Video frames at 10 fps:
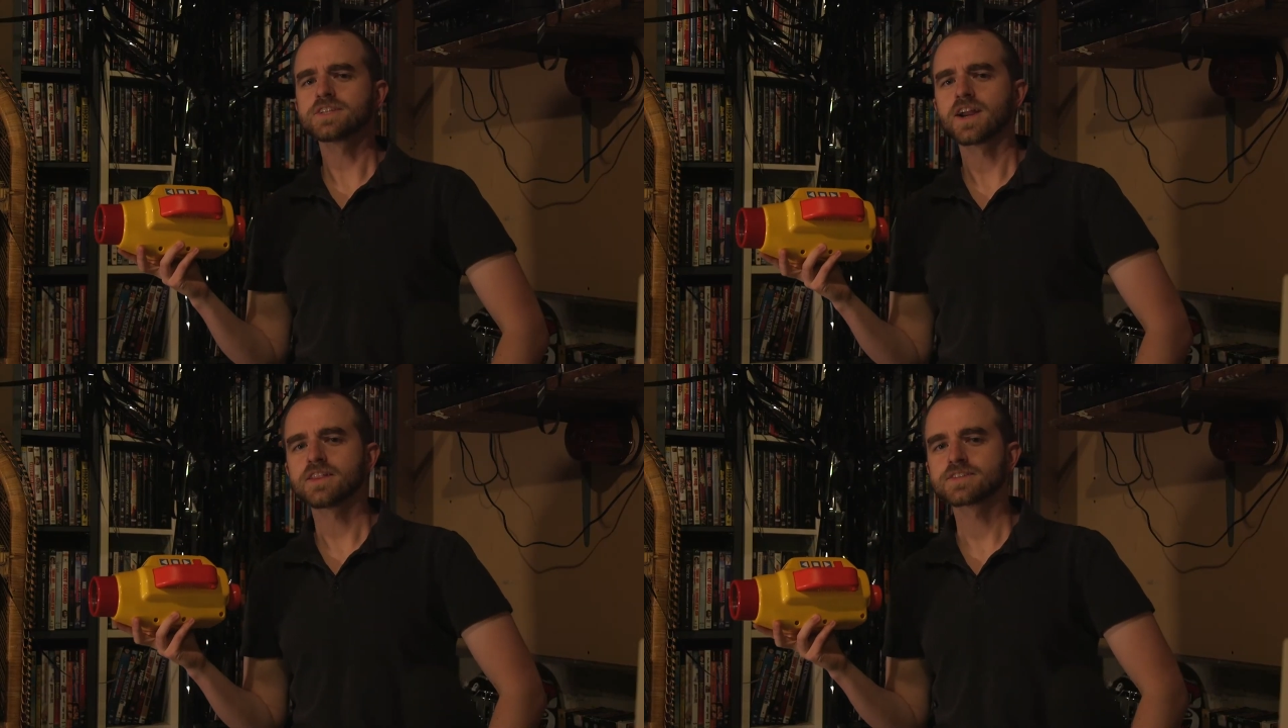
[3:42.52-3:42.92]

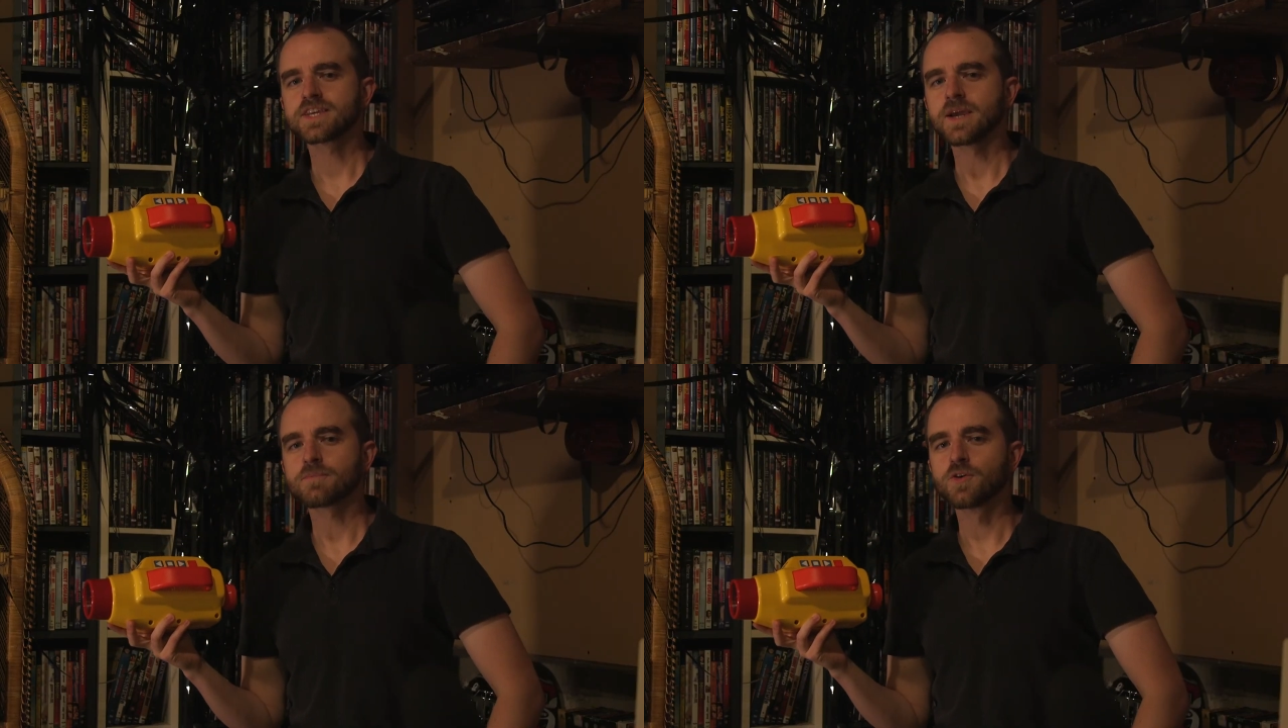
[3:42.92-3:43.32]
side of this
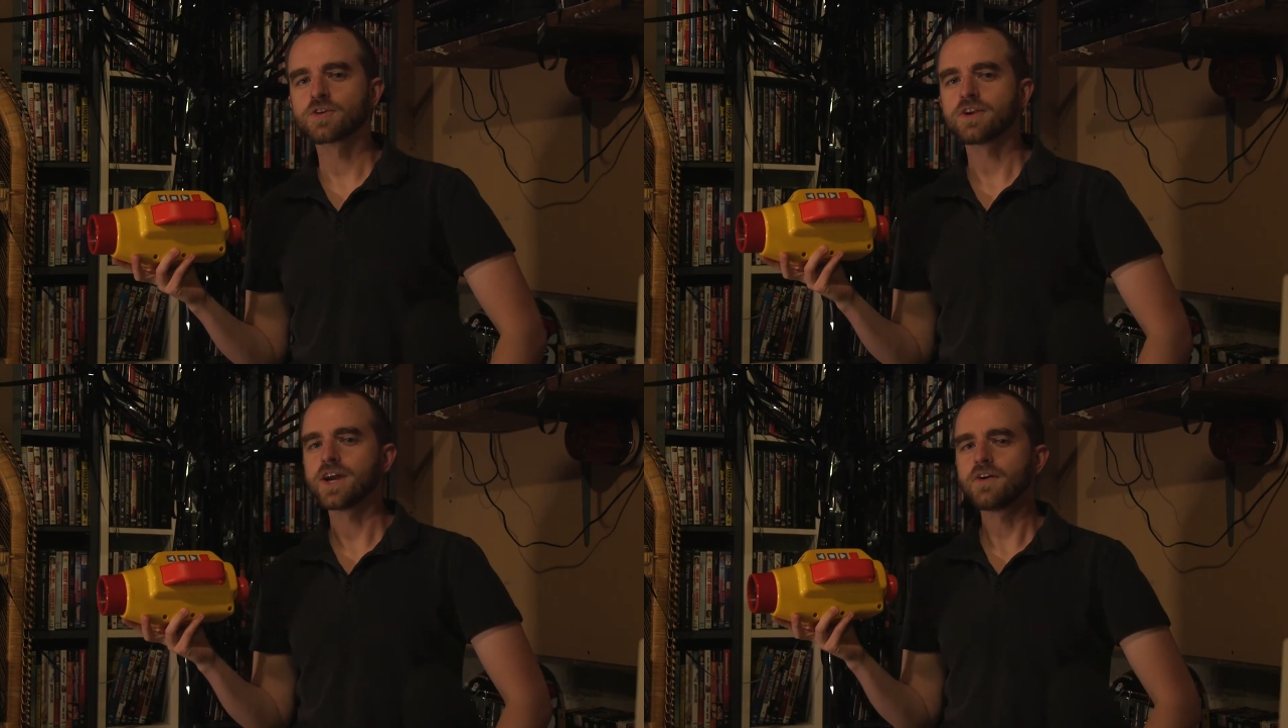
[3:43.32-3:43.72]

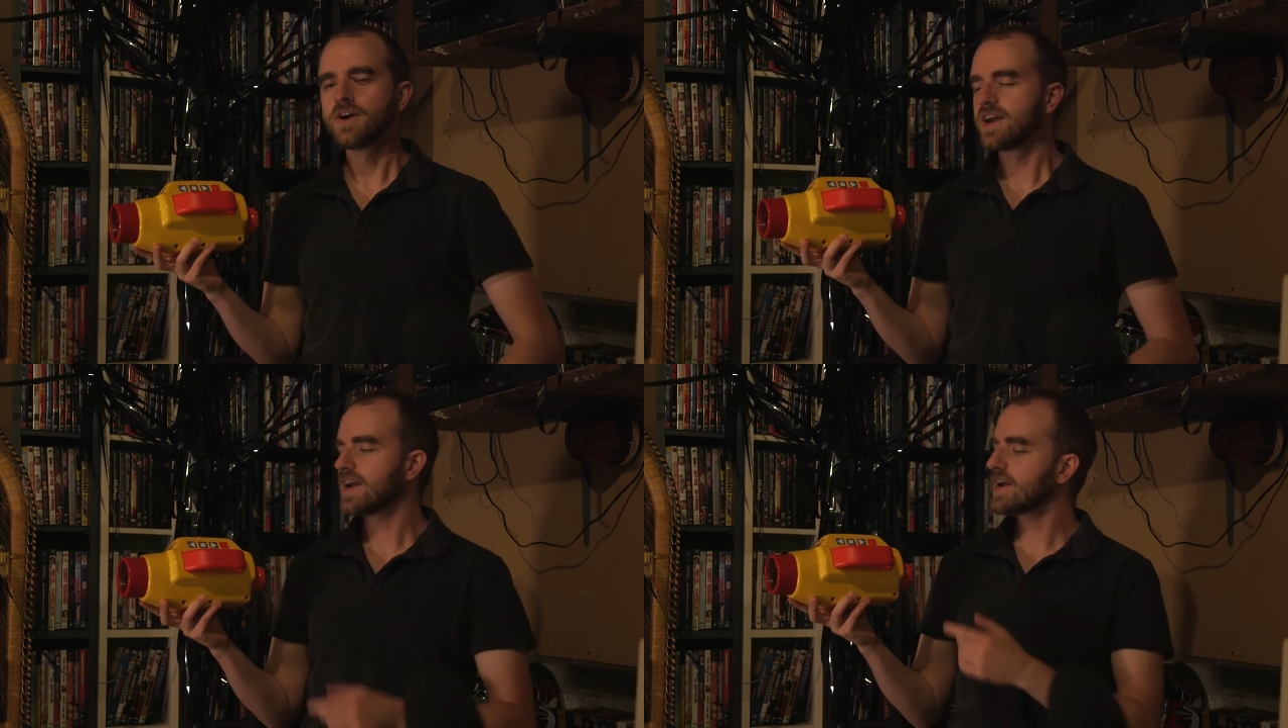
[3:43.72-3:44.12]
camcorder now,
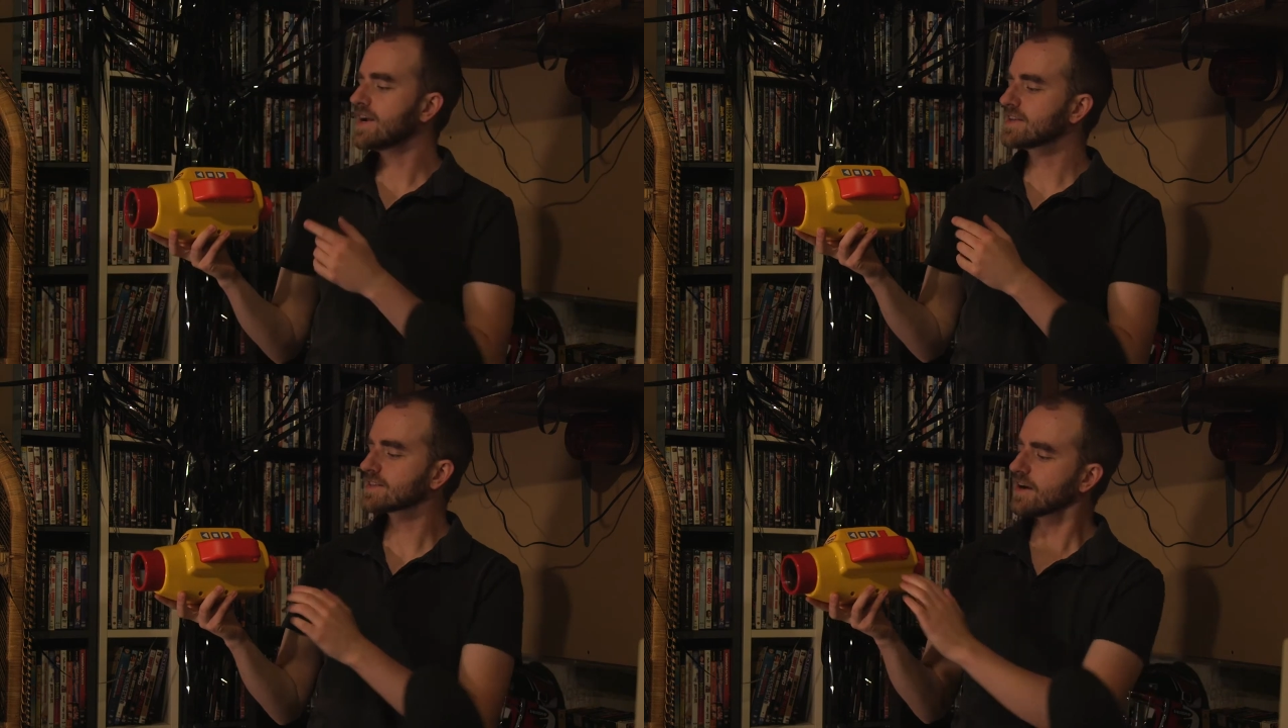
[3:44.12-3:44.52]

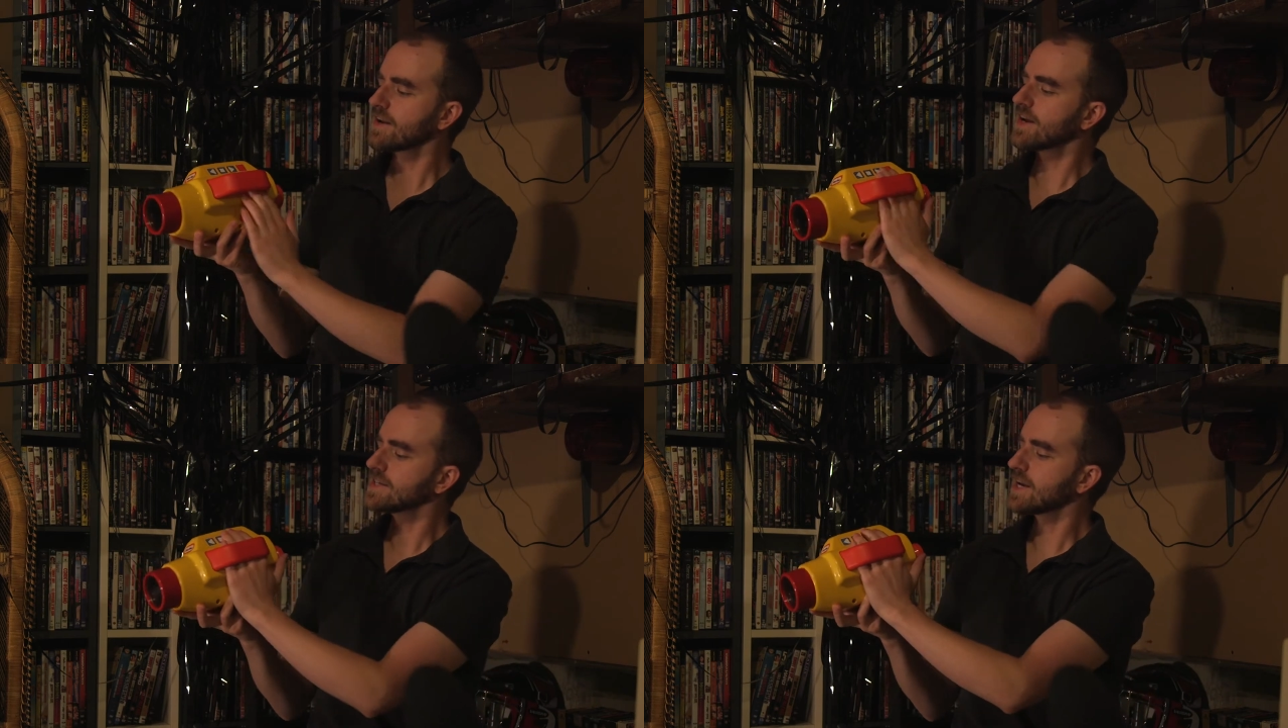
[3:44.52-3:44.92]
and it's got a
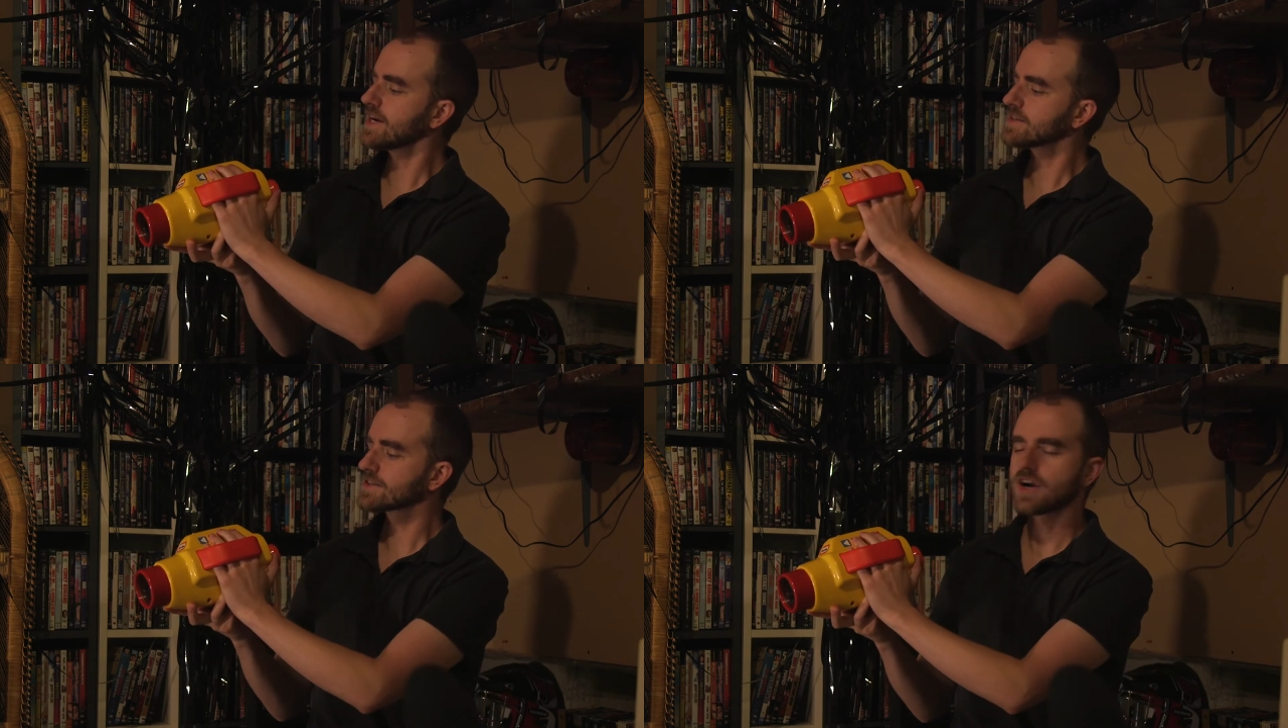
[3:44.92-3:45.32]
nice
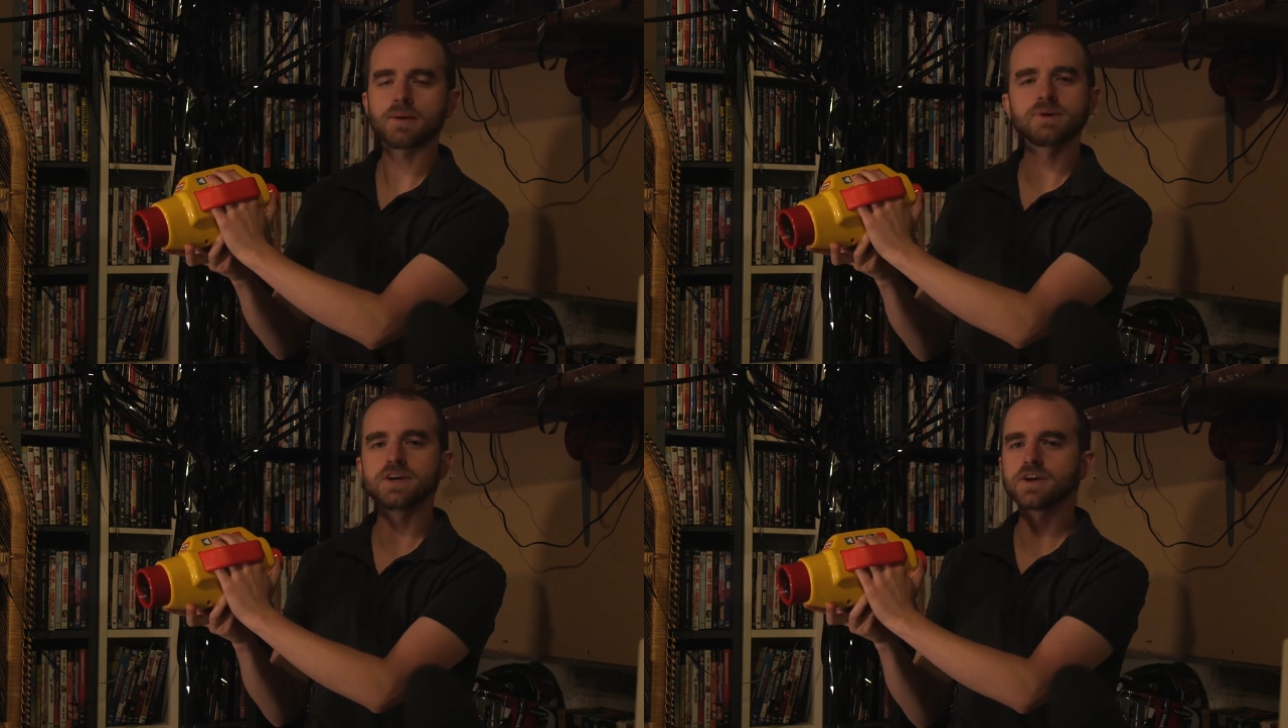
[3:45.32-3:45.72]
hand
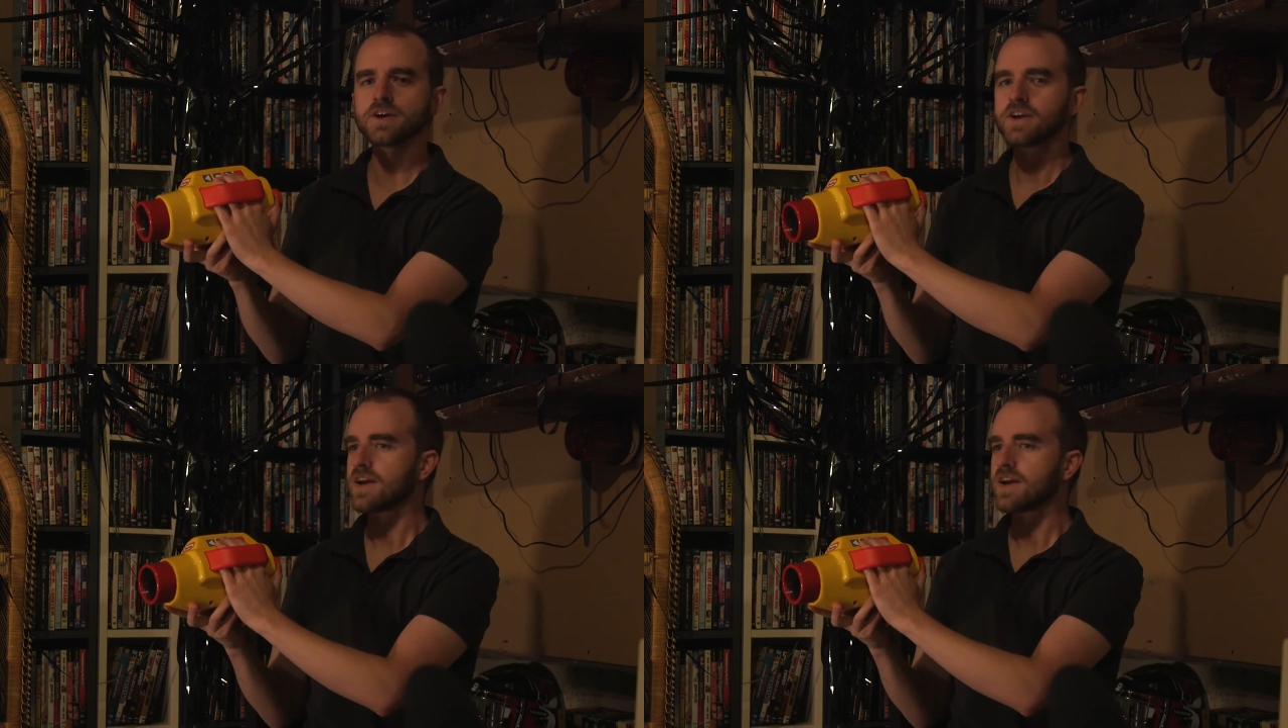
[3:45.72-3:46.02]
strap here,